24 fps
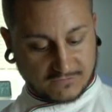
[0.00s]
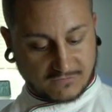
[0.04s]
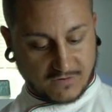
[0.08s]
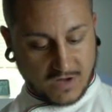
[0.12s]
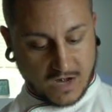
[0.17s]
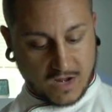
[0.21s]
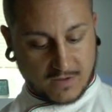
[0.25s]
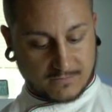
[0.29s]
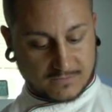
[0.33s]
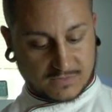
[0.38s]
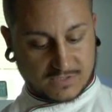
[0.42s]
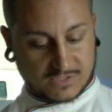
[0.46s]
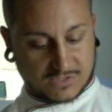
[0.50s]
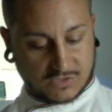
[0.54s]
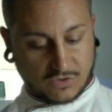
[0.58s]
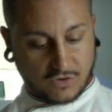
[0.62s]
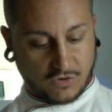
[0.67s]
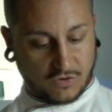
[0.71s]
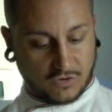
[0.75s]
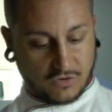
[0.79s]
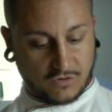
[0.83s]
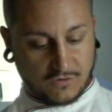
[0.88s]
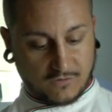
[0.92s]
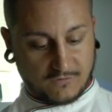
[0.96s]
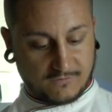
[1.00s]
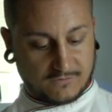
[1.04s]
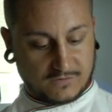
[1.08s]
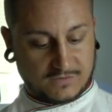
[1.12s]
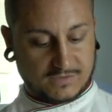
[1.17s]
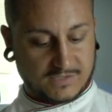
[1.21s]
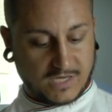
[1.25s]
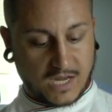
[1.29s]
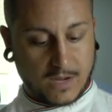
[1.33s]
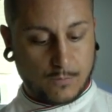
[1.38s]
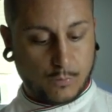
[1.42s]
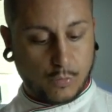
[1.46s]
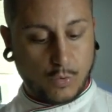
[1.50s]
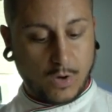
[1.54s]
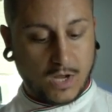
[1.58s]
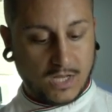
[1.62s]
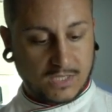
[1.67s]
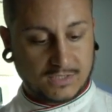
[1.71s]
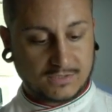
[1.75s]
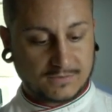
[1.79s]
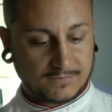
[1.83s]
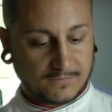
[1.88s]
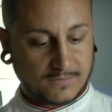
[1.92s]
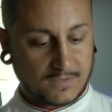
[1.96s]
grams of type
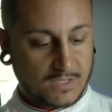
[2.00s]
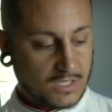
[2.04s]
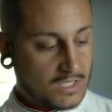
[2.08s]
1.